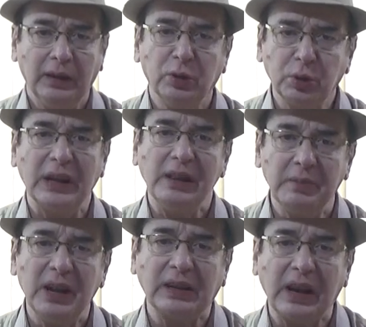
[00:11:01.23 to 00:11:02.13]
You tell
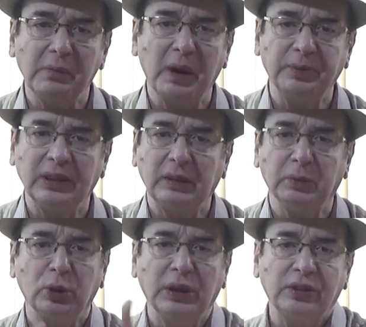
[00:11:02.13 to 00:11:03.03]
him that I am upset
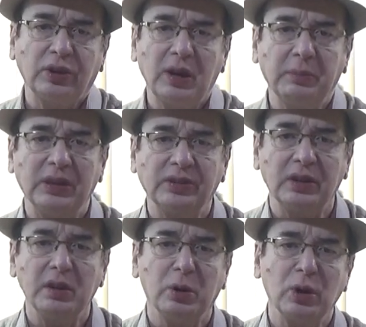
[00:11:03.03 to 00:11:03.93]
about this, or I'm
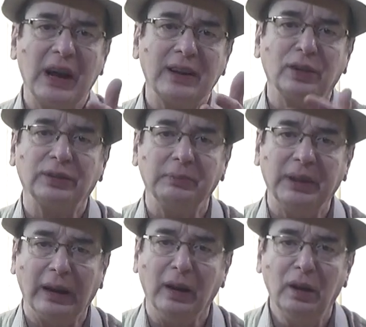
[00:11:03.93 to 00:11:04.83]
concerned about that, or
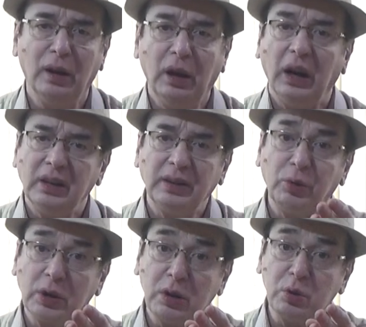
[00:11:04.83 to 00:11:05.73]
something and he said,
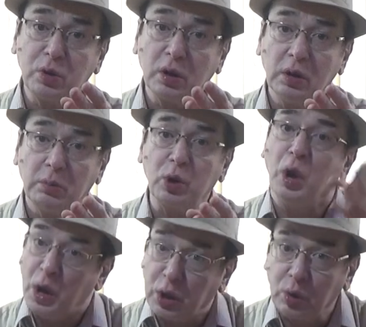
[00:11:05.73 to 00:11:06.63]
What are you talking about?
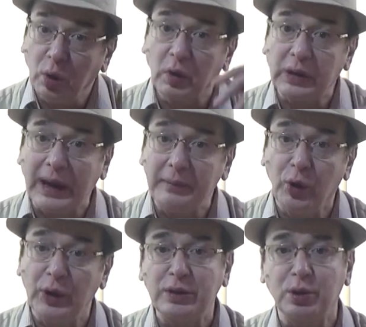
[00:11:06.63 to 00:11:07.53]
You know what I am
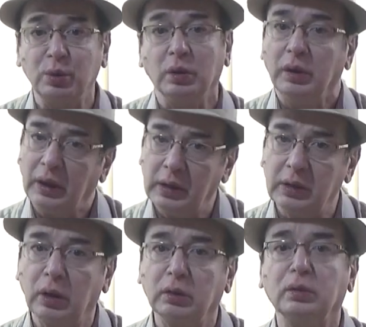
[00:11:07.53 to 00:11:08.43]
going through. And
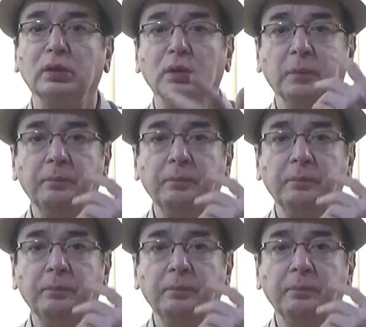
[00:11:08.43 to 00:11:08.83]
then you have to.